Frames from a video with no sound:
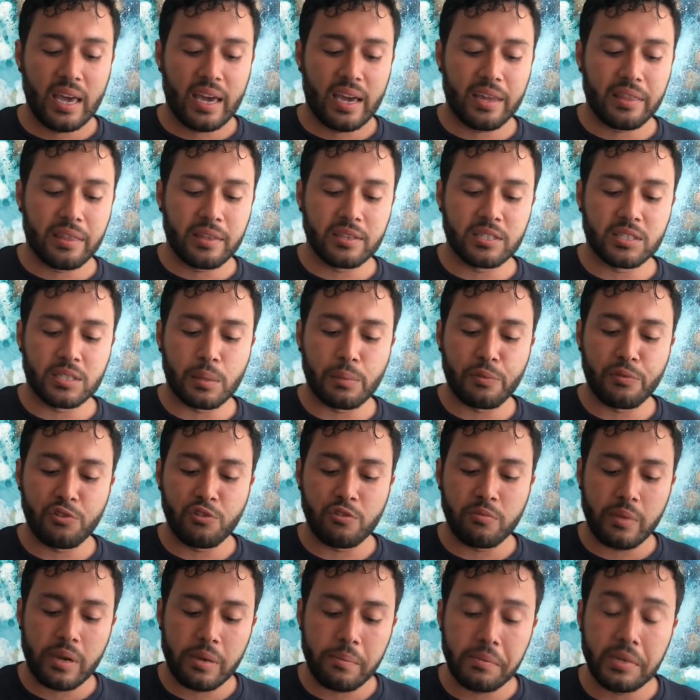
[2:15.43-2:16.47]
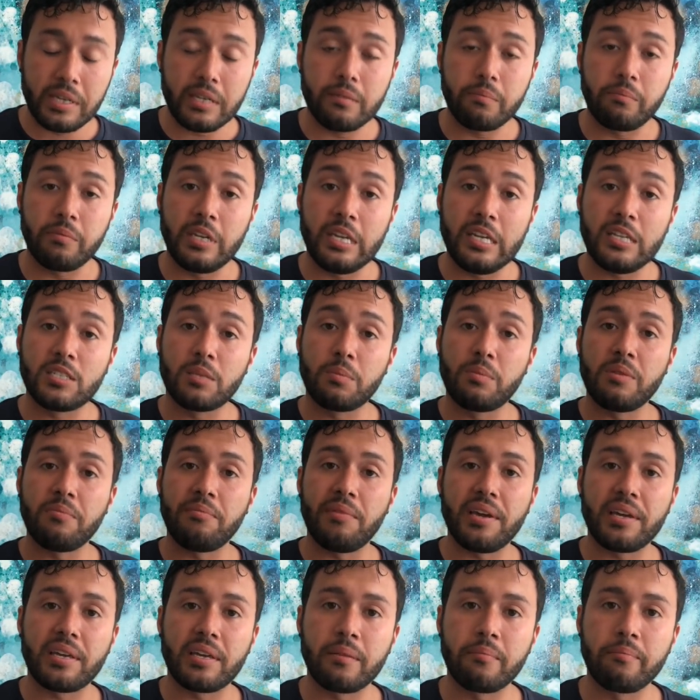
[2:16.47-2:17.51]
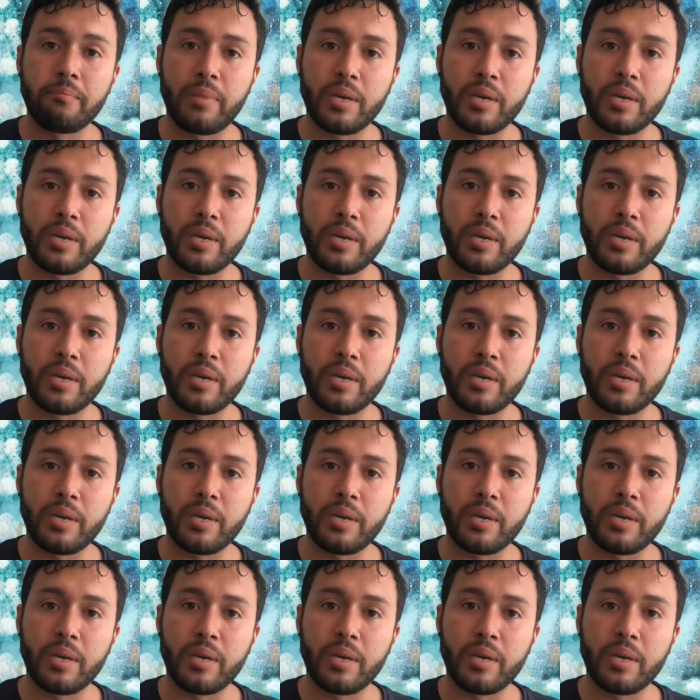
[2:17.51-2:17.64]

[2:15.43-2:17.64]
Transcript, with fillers: I think some of you may need to be making